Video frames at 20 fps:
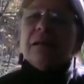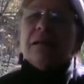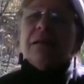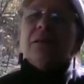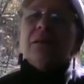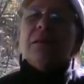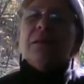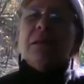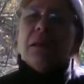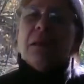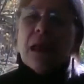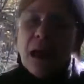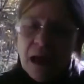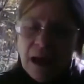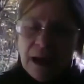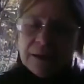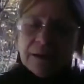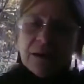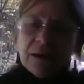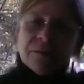
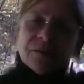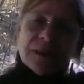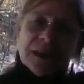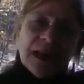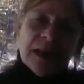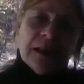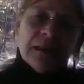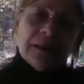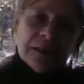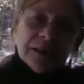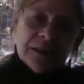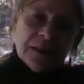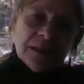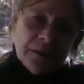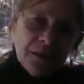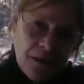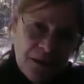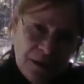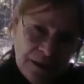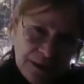lot of talented
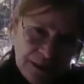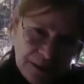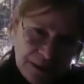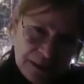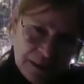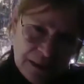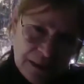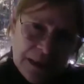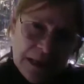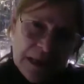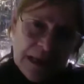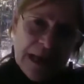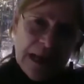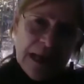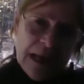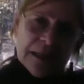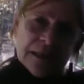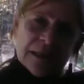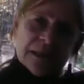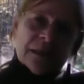artists,
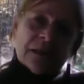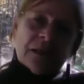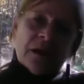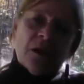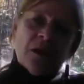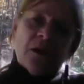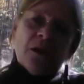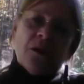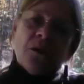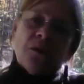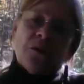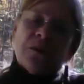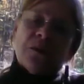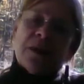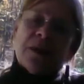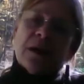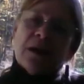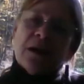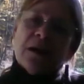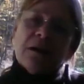and so
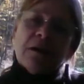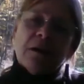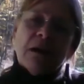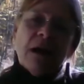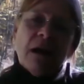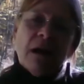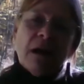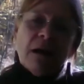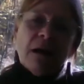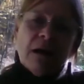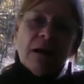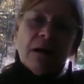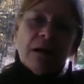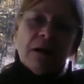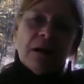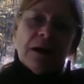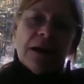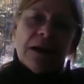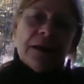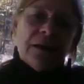there
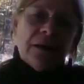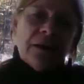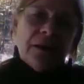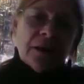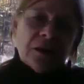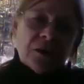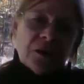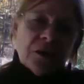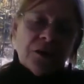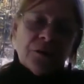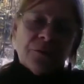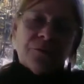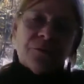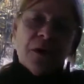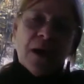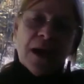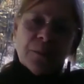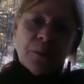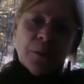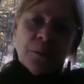are, in addition to
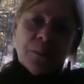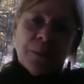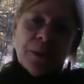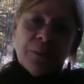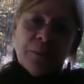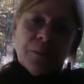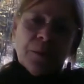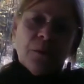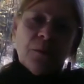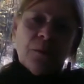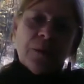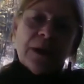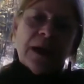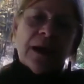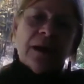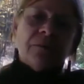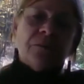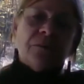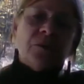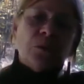fiber people, we
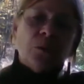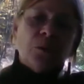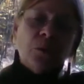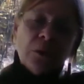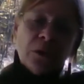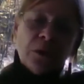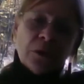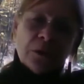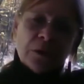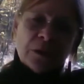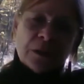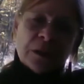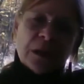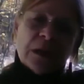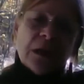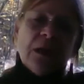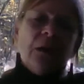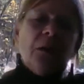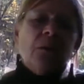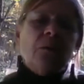have jewelers,
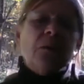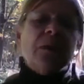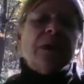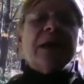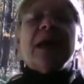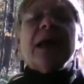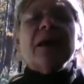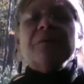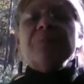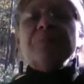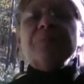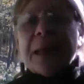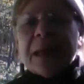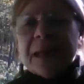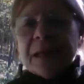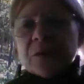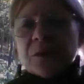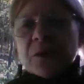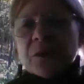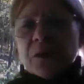we have
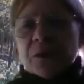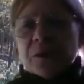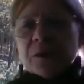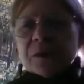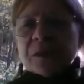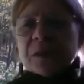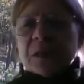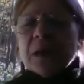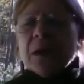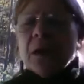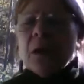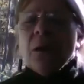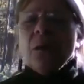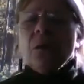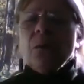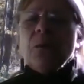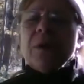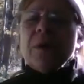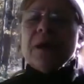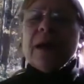painters,
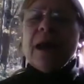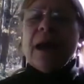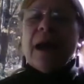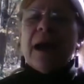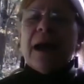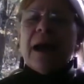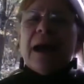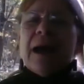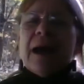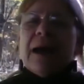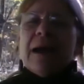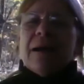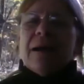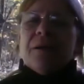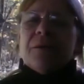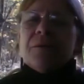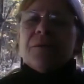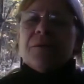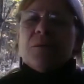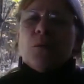we
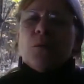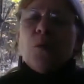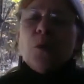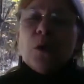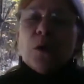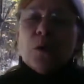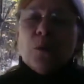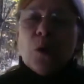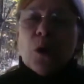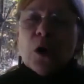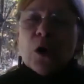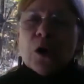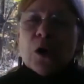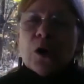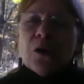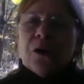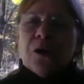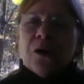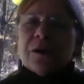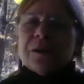have
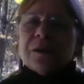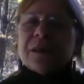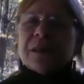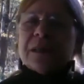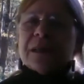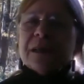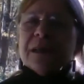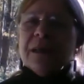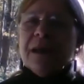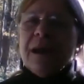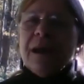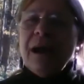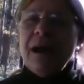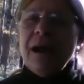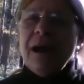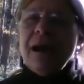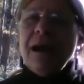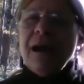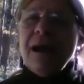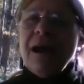woodworkers,
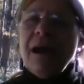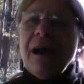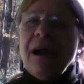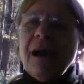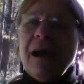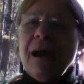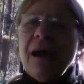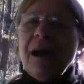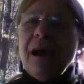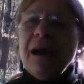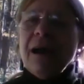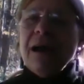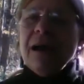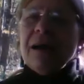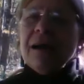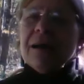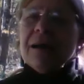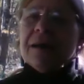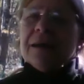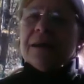
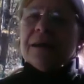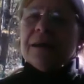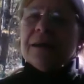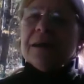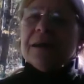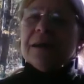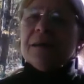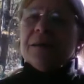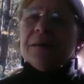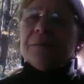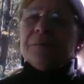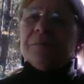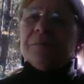other